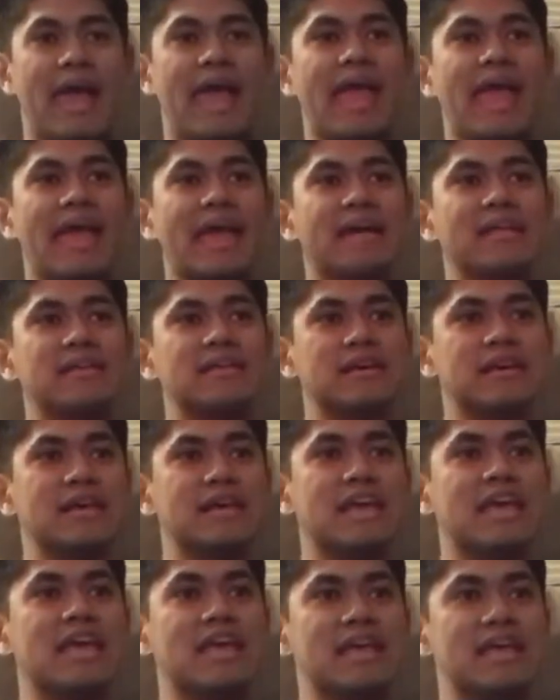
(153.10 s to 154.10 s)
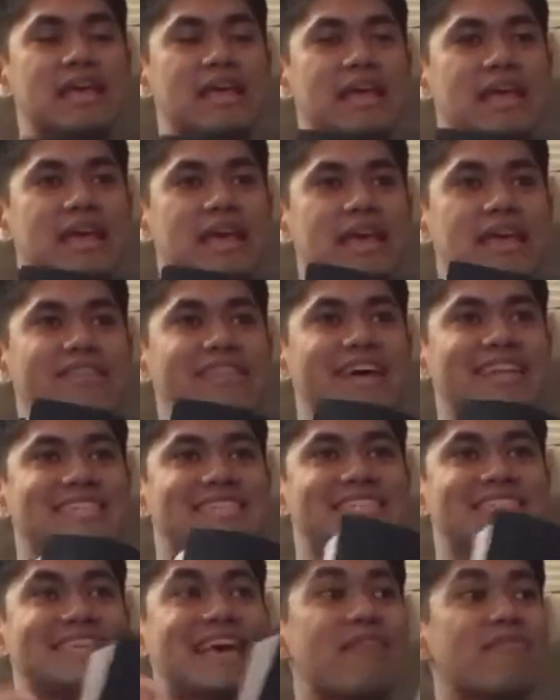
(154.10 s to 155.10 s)
And in that
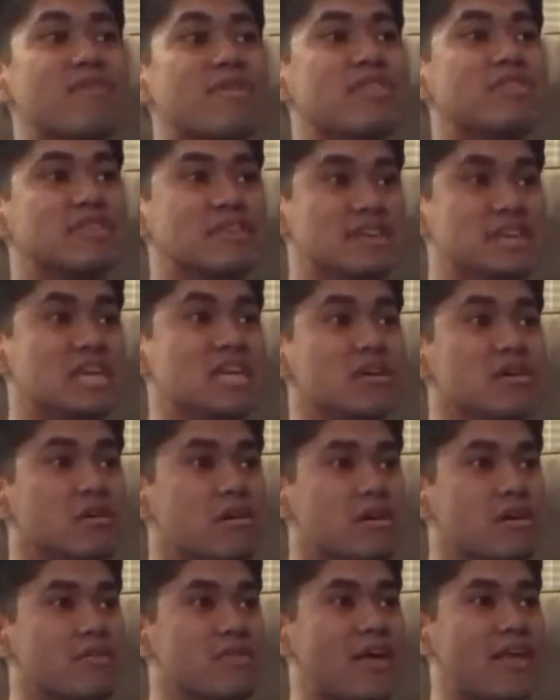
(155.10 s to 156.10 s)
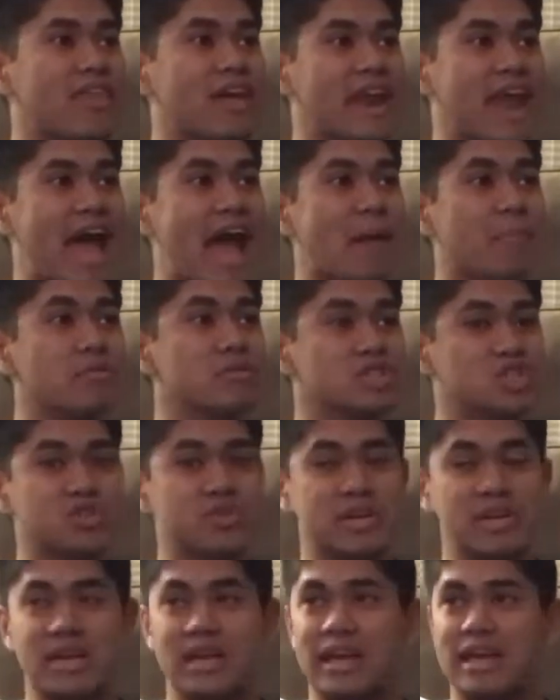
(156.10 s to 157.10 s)
7th year that apple
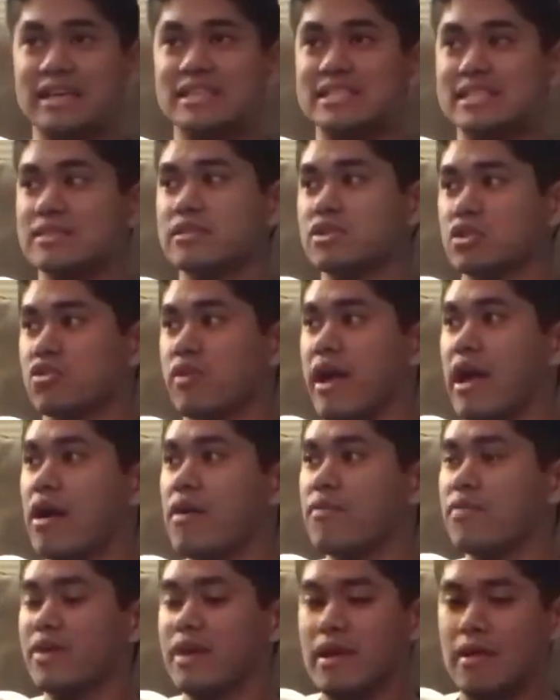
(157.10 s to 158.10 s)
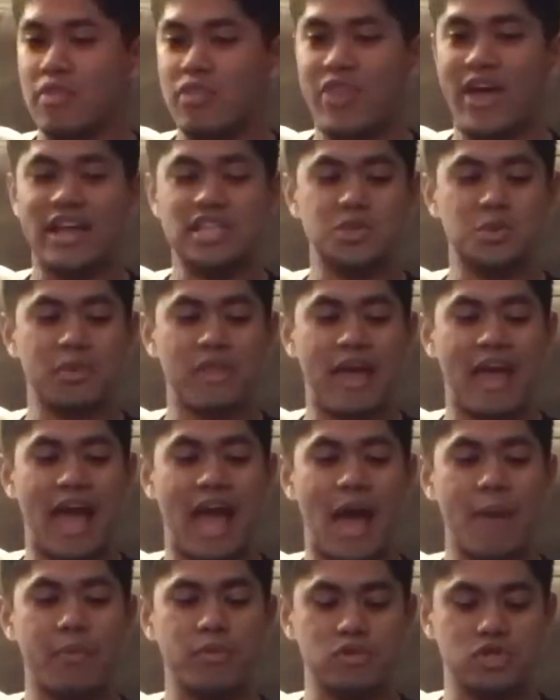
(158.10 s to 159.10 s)
tree is in the ground, that's when the
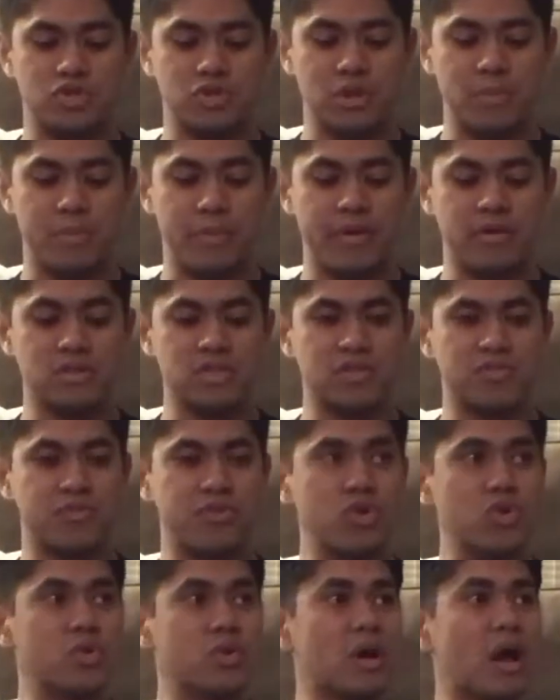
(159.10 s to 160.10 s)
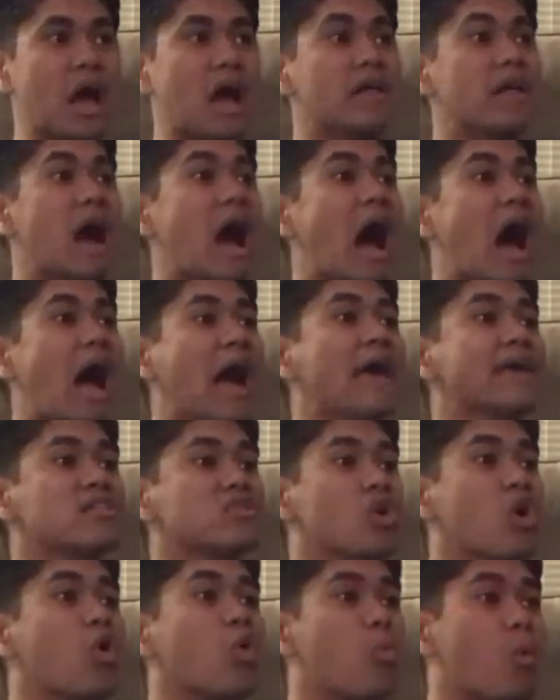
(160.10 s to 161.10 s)
apple tree bears fruit. I
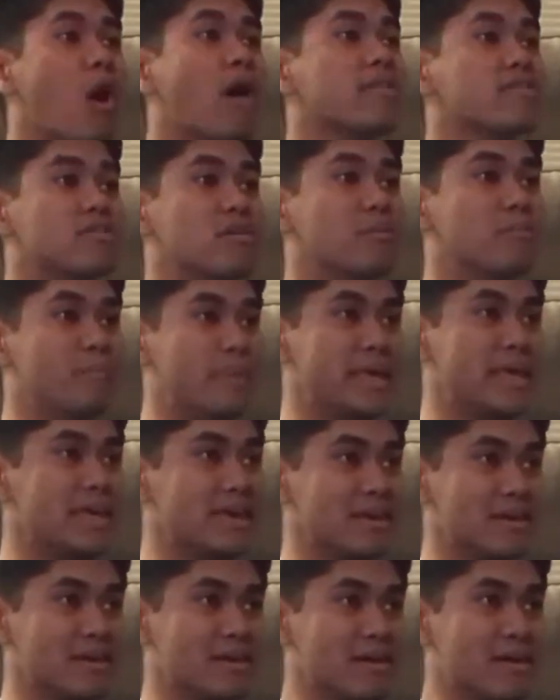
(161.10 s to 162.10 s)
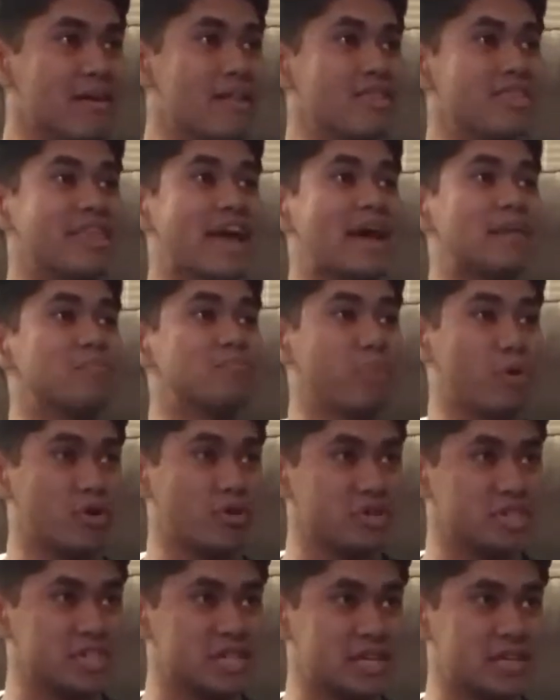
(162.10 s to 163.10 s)
don't want to be that
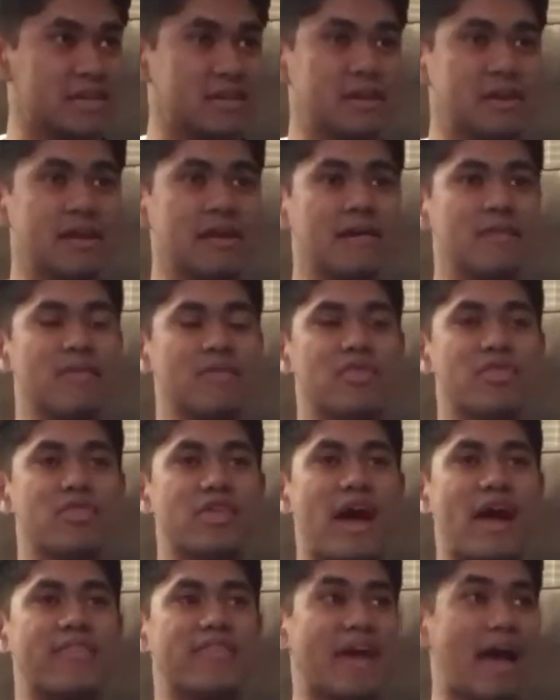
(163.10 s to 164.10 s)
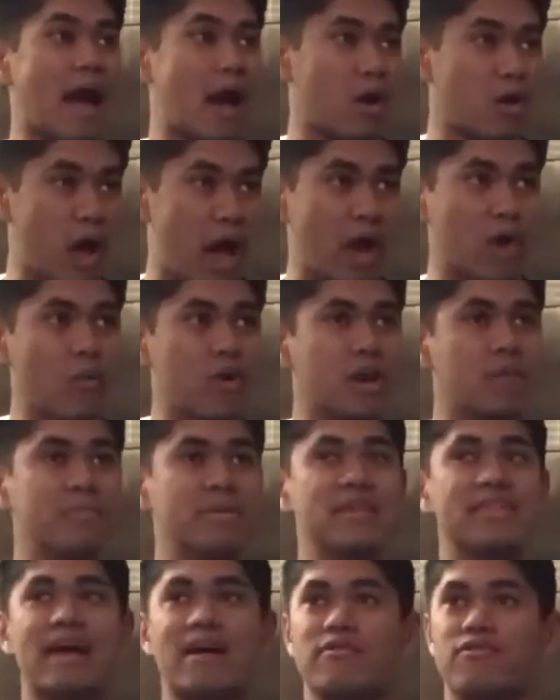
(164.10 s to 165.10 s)
person I don't want to
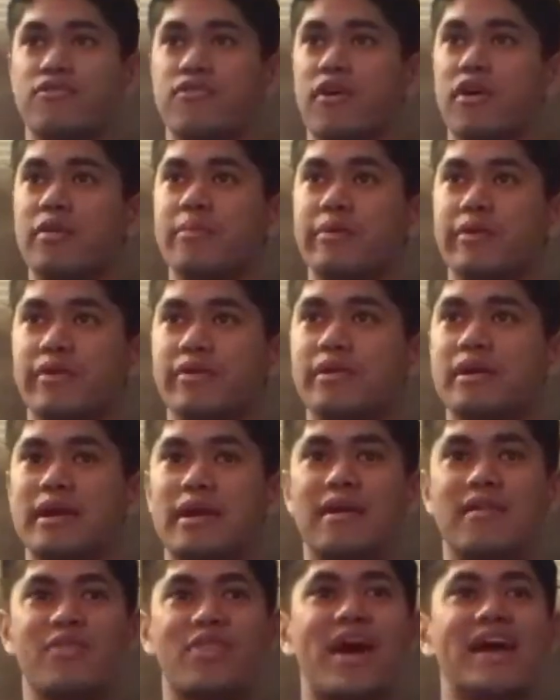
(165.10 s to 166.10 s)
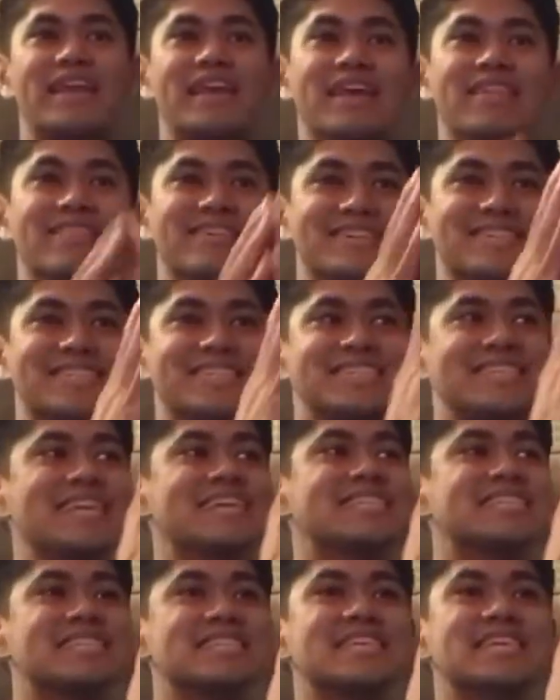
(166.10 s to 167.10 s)
be that farmer that in the
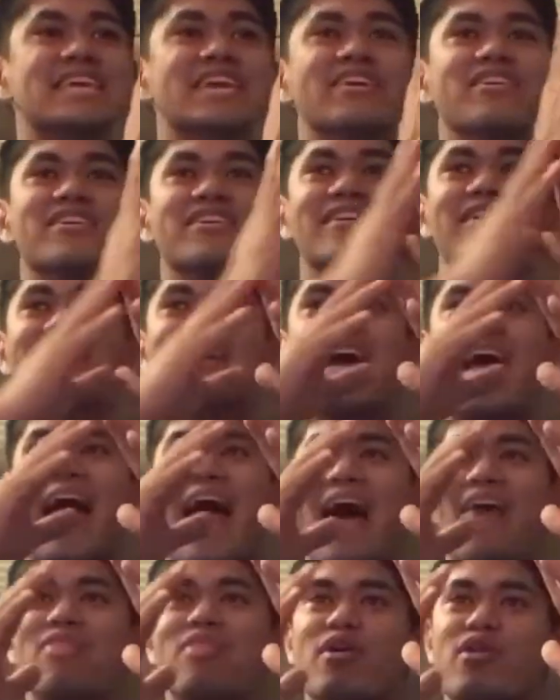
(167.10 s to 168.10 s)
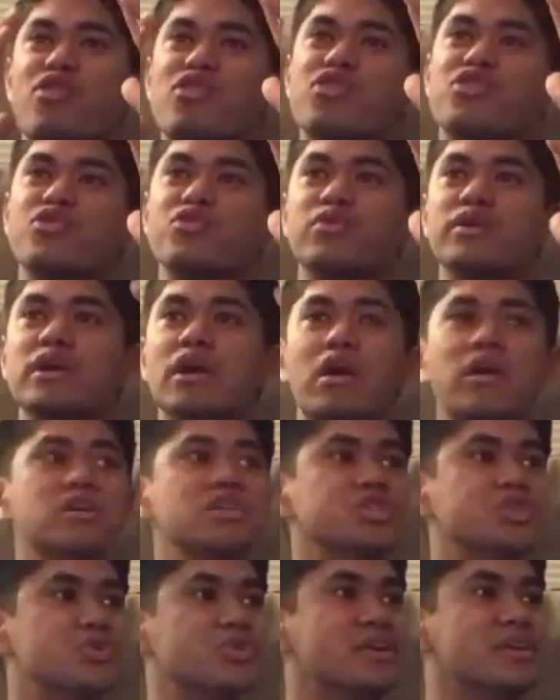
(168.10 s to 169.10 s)
6th year and the
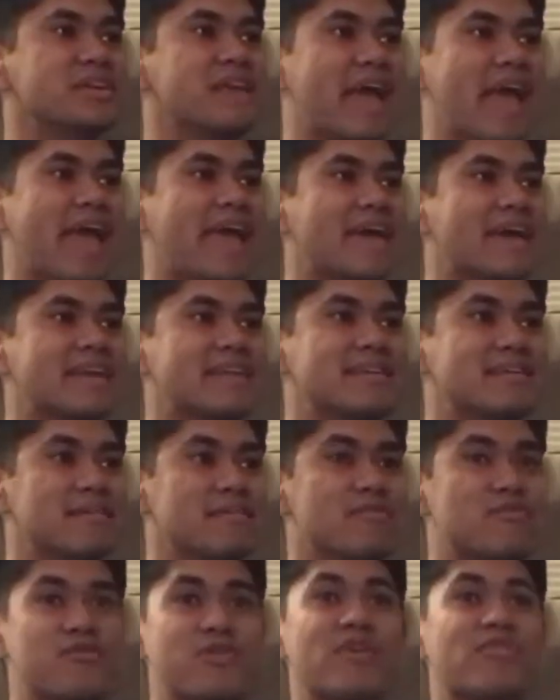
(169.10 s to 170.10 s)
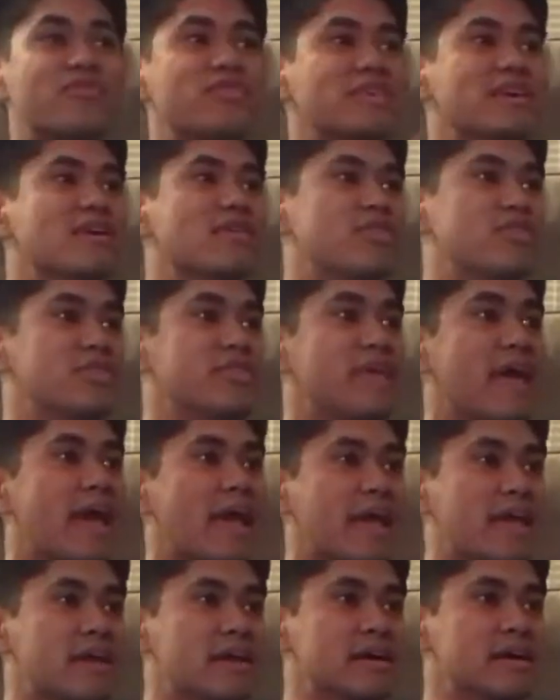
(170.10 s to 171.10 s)
350th
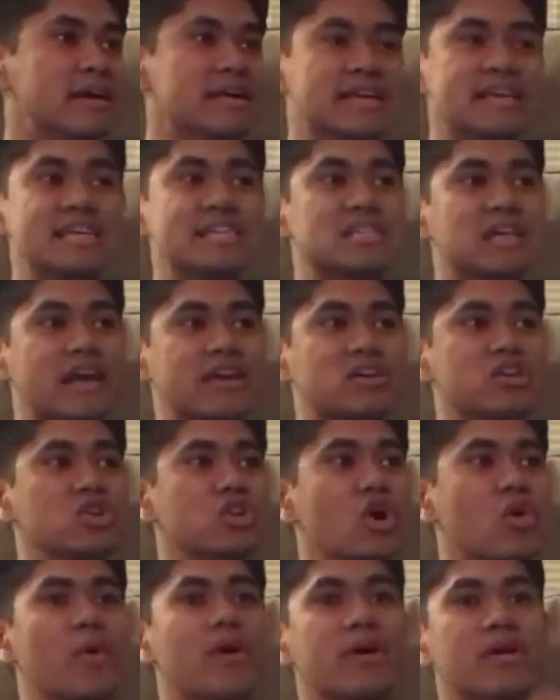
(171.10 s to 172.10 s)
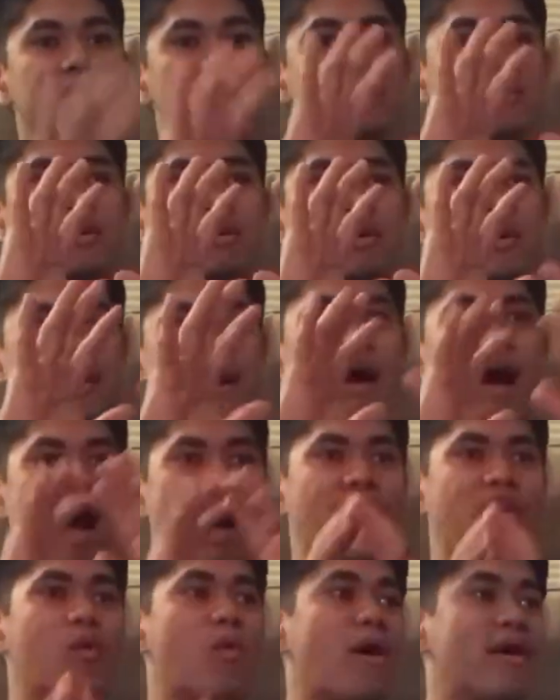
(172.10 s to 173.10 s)
day, he's like, you know what?
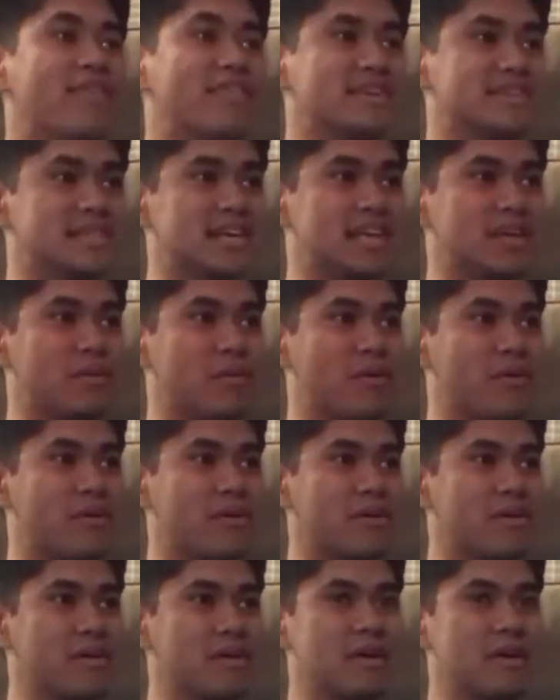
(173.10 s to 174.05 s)
I don't want this anymore.